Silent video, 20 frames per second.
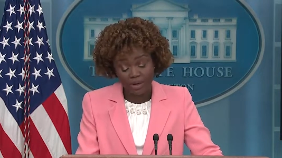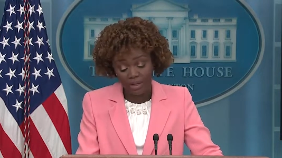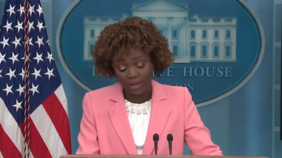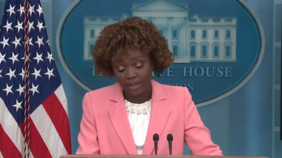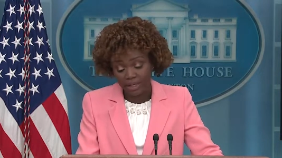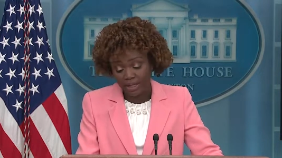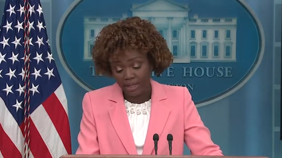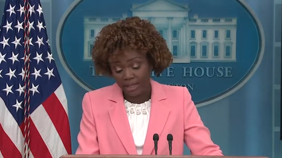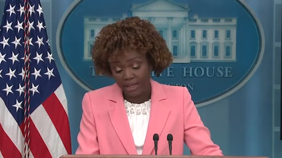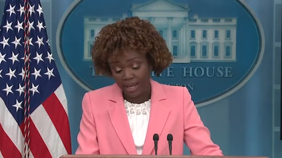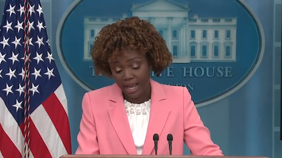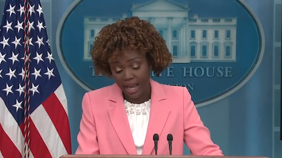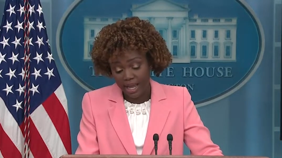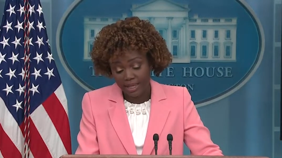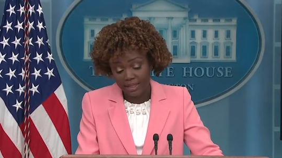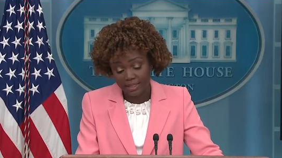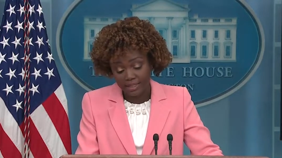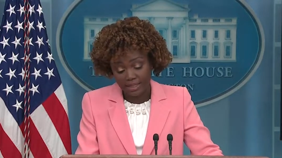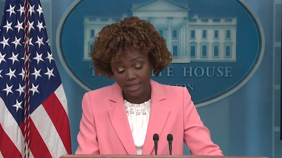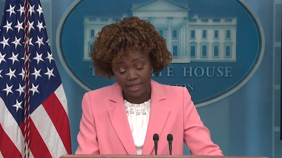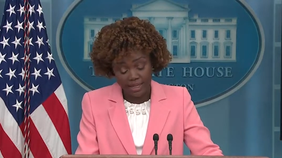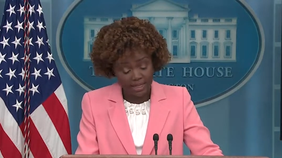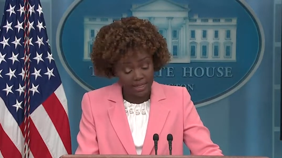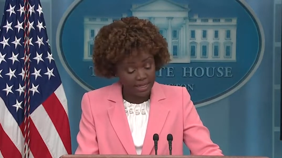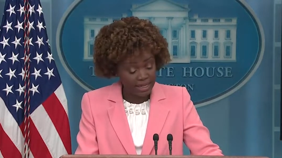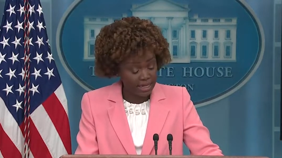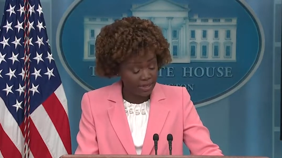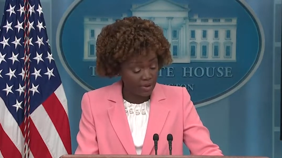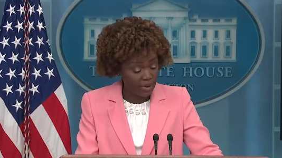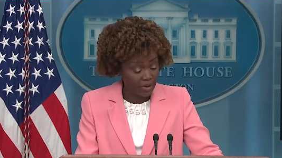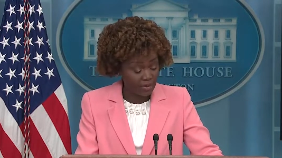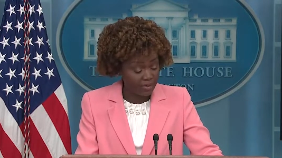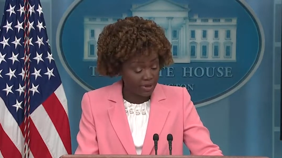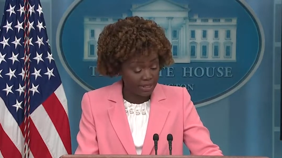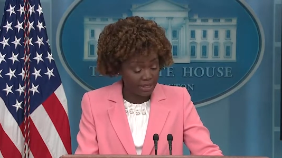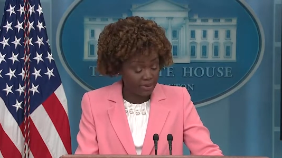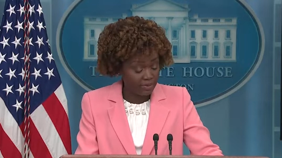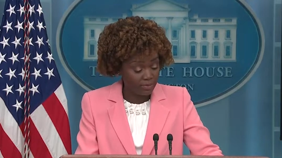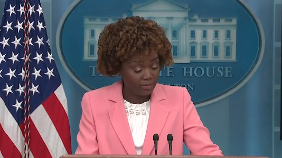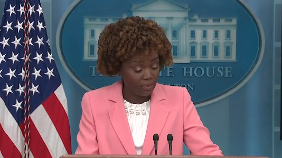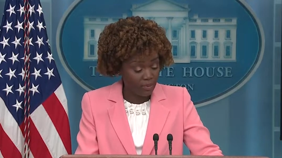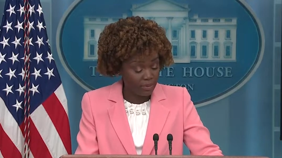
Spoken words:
He had already